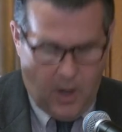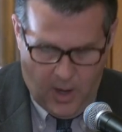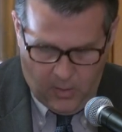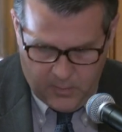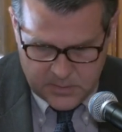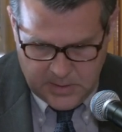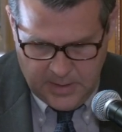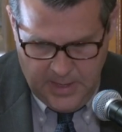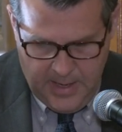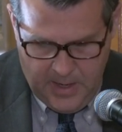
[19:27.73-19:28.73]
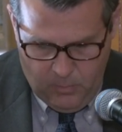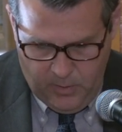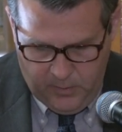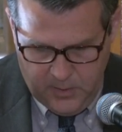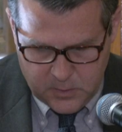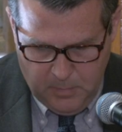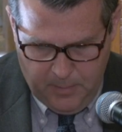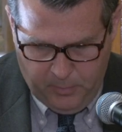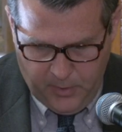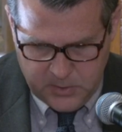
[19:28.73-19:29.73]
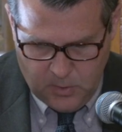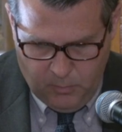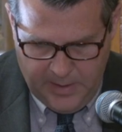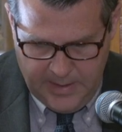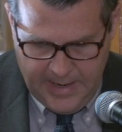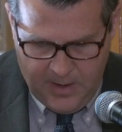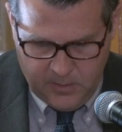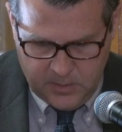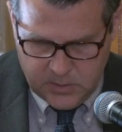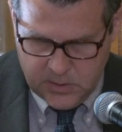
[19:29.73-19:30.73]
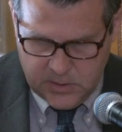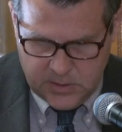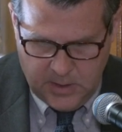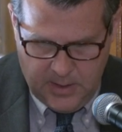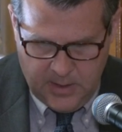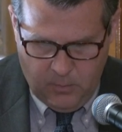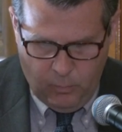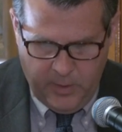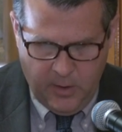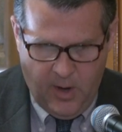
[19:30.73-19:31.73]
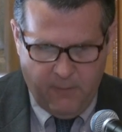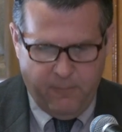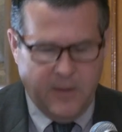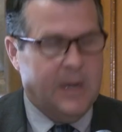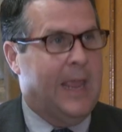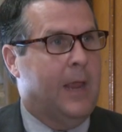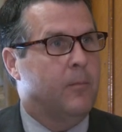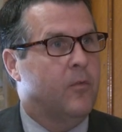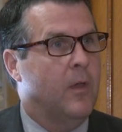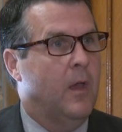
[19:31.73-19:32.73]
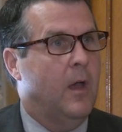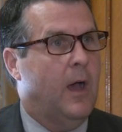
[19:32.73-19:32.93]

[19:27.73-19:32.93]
And it really is my pleasure right now to just uh, read off the names.